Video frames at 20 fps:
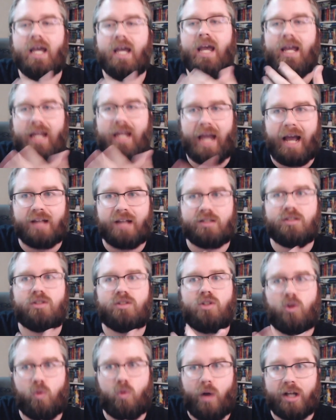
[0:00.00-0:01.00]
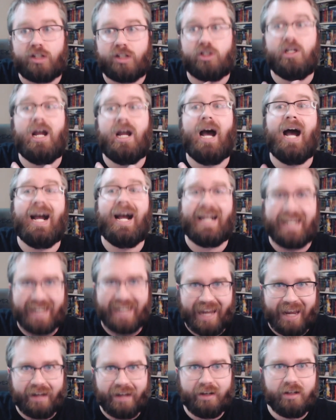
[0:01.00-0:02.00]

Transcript: He asks us the question again.